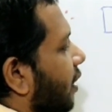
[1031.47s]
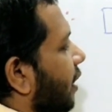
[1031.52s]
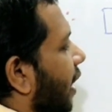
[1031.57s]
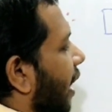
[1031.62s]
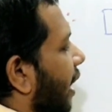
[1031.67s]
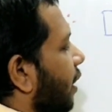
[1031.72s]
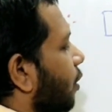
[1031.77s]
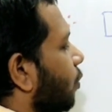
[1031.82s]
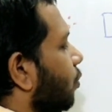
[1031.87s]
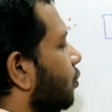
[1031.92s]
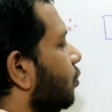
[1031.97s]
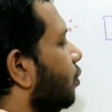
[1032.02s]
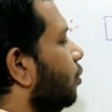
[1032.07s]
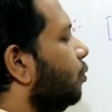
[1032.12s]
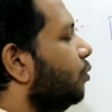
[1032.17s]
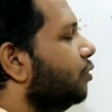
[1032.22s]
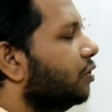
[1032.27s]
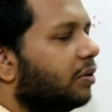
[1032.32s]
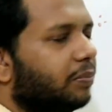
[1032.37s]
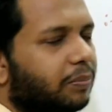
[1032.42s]
dilute
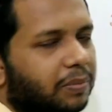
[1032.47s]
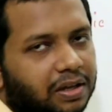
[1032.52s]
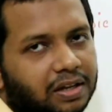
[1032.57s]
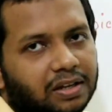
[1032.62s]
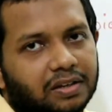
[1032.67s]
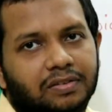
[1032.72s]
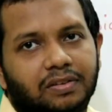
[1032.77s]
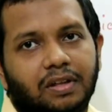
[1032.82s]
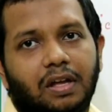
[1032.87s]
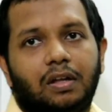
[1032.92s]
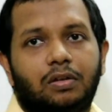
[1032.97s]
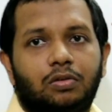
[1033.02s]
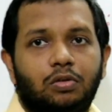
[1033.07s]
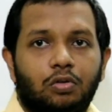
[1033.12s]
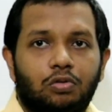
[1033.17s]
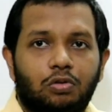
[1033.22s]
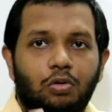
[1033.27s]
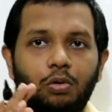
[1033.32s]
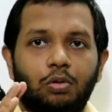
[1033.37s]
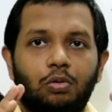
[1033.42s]
solution means
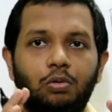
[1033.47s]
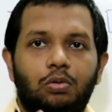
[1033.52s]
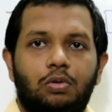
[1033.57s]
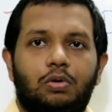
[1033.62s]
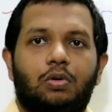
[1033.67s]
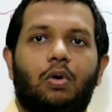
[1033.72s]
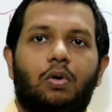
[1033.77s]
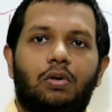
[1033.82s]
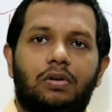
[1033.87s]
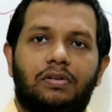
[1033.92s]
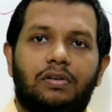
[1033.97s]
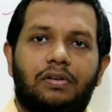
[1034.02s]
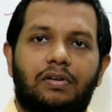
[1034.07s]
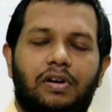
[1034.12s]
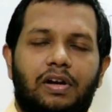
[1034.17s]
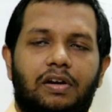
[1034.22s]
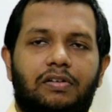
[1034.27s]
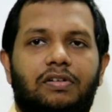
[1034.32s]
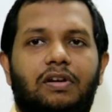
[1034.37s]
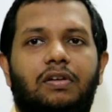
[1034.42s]
the solute
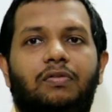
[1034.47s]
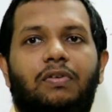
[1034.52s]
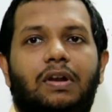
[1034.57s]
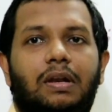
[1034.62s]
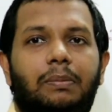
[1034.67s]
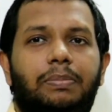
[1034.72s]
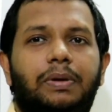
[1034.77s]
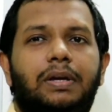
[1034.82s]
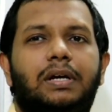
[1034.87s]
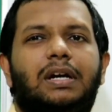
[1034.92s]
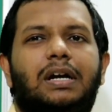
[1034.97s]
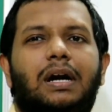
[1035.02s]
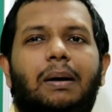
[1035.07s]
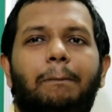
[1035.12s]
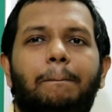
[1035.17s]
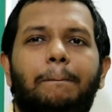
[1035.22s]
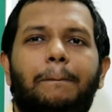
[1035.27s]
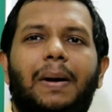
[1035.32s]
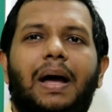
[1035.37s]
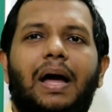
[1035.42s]
concentration will be
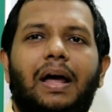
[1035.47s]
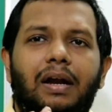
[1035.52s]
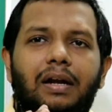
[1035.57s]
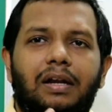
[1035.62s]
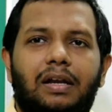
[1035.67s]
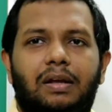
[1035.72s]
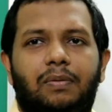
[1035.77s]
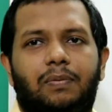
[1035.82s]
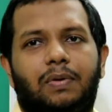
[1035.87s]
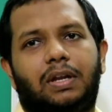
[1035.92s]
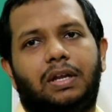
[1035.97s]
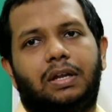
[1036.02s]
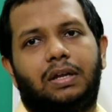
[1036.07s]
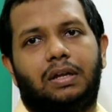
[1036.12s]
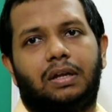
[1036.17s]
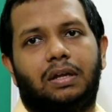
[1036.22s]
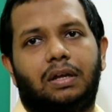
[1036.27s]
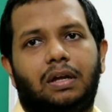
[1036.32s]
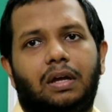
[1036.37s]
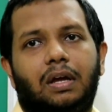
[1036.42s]

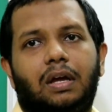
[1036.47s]
comparatively